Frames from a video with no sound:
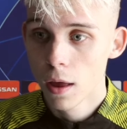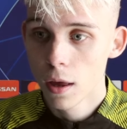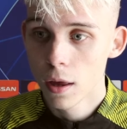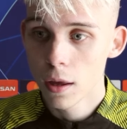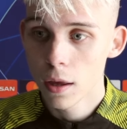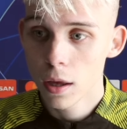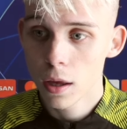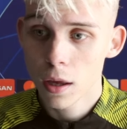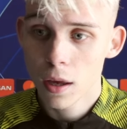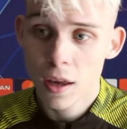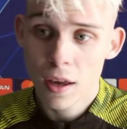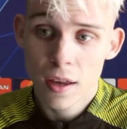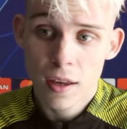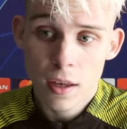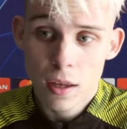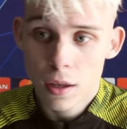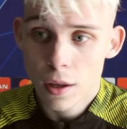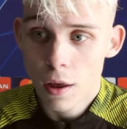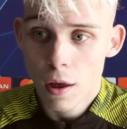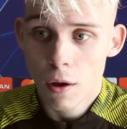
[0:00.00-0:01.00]

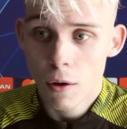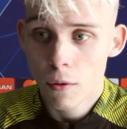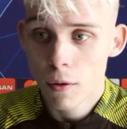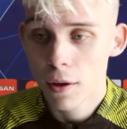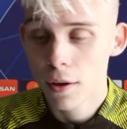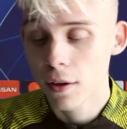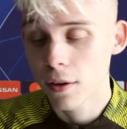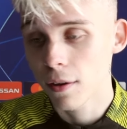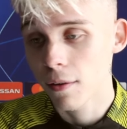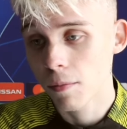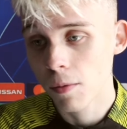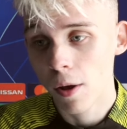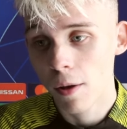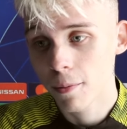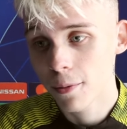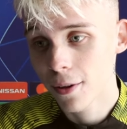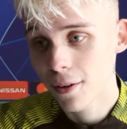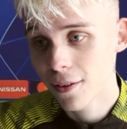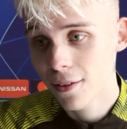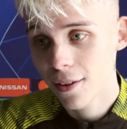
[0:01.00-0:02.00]
you know,
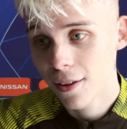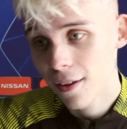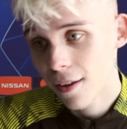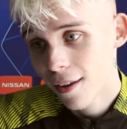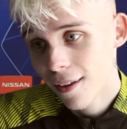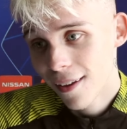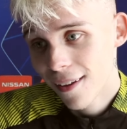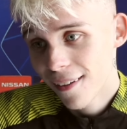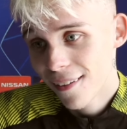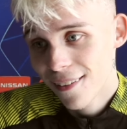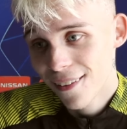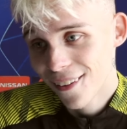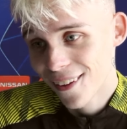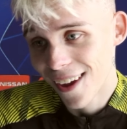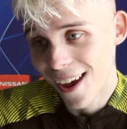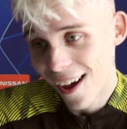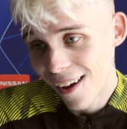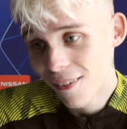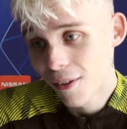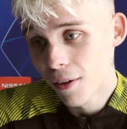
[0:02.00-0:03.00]
sometimes it, it just
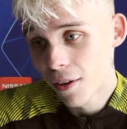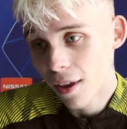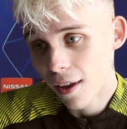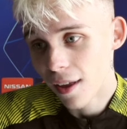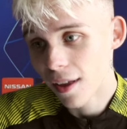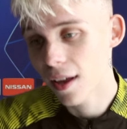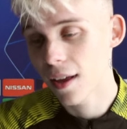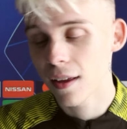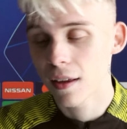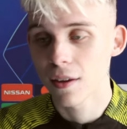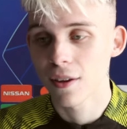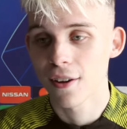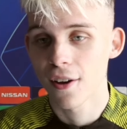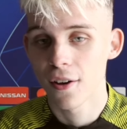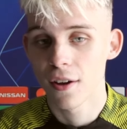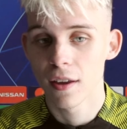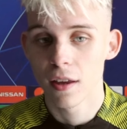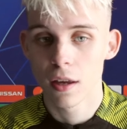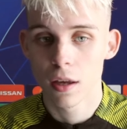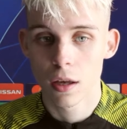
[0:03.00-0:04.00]
happens like that, so
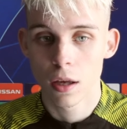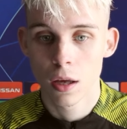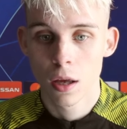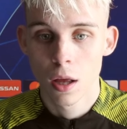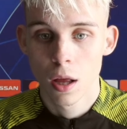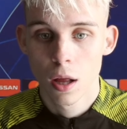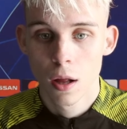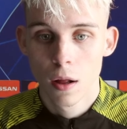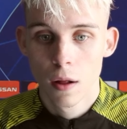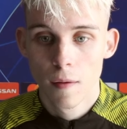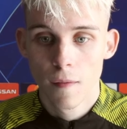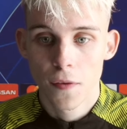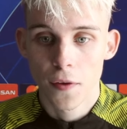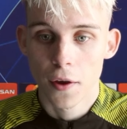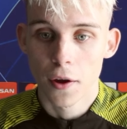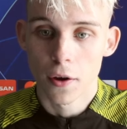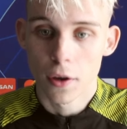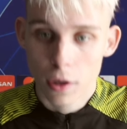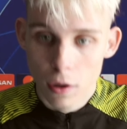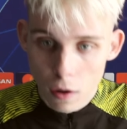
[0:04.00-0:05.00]
you, you
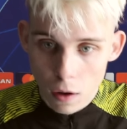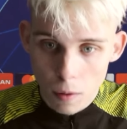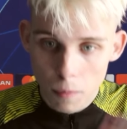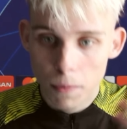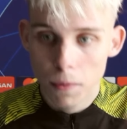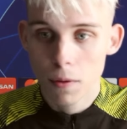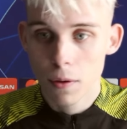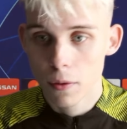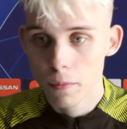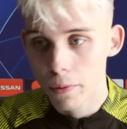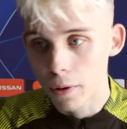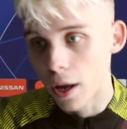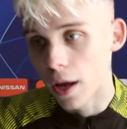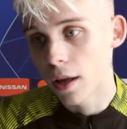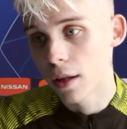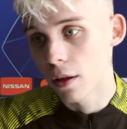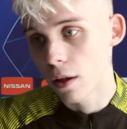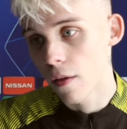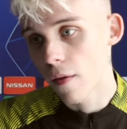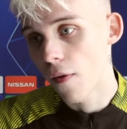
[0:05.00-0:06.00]
know, you gotta play
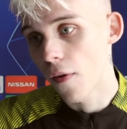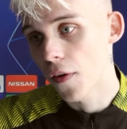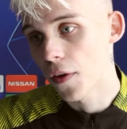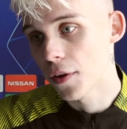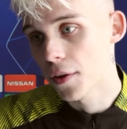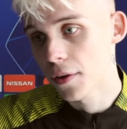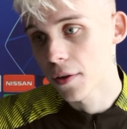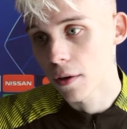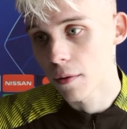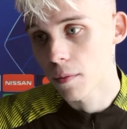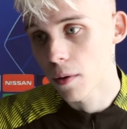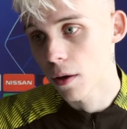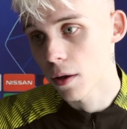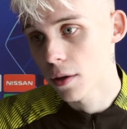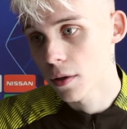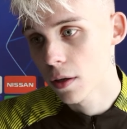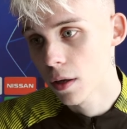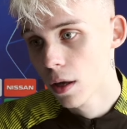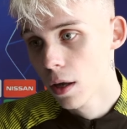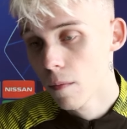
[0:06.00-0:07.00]
like that, and
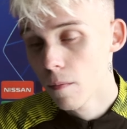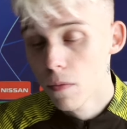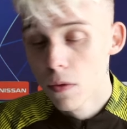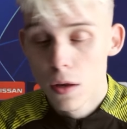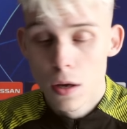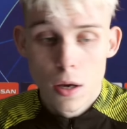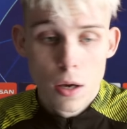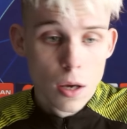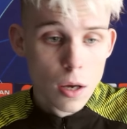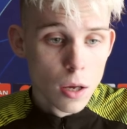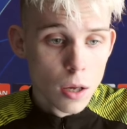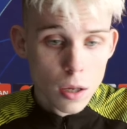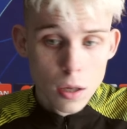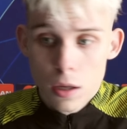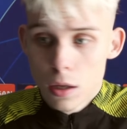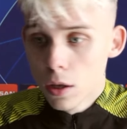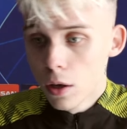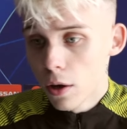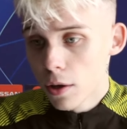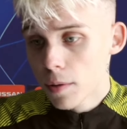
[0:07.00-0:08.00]
sometimes,
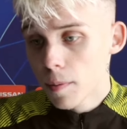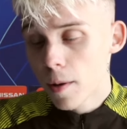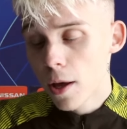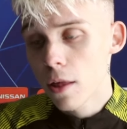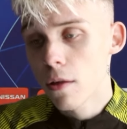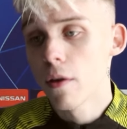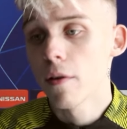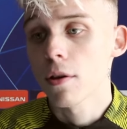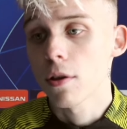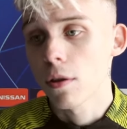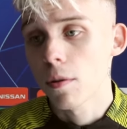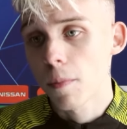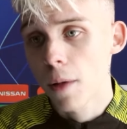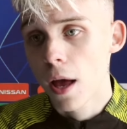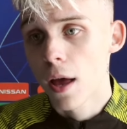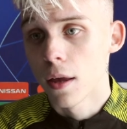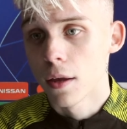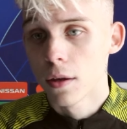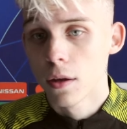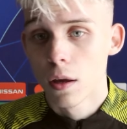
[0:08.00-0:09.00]
you know, it's about the rest of the
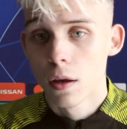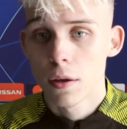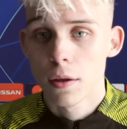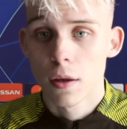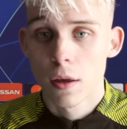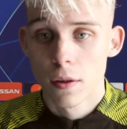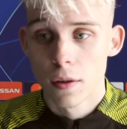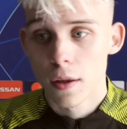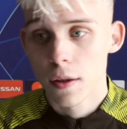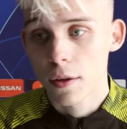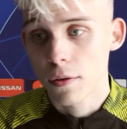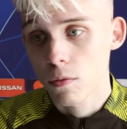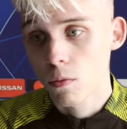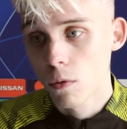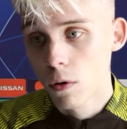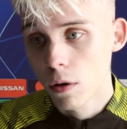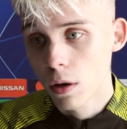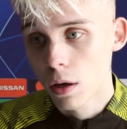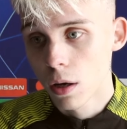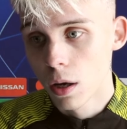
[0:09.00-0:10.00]
players, you know, so that's
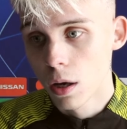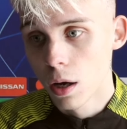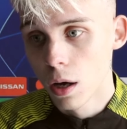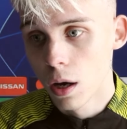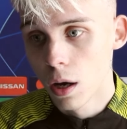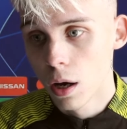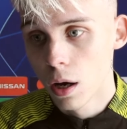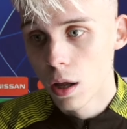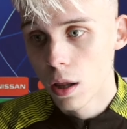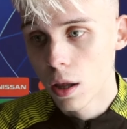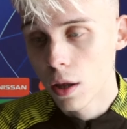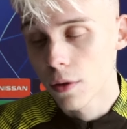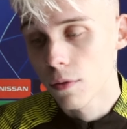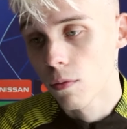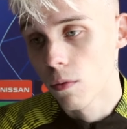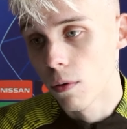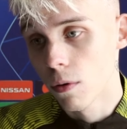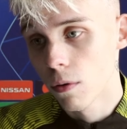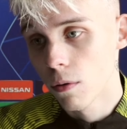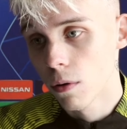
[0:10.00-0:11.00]
what, uh, that's
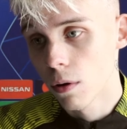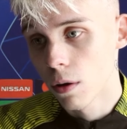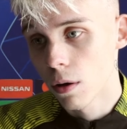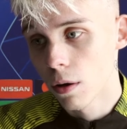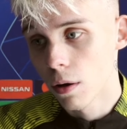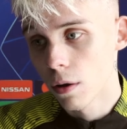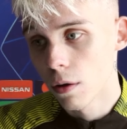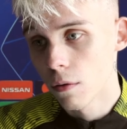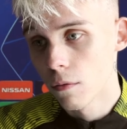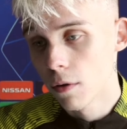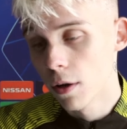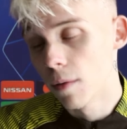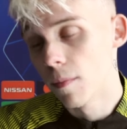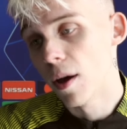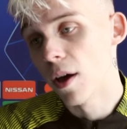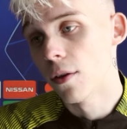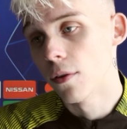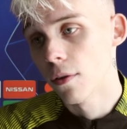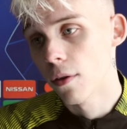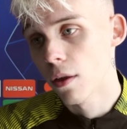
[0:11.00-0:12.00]
what uh, really
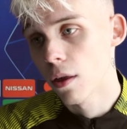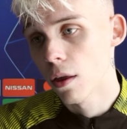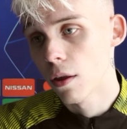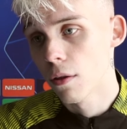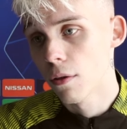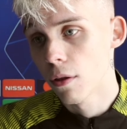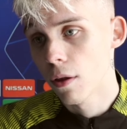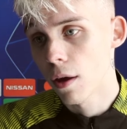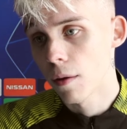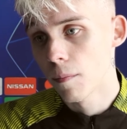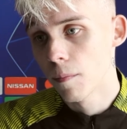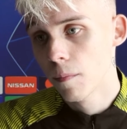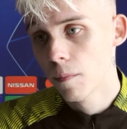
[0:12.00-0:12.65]
matters at the end of the day.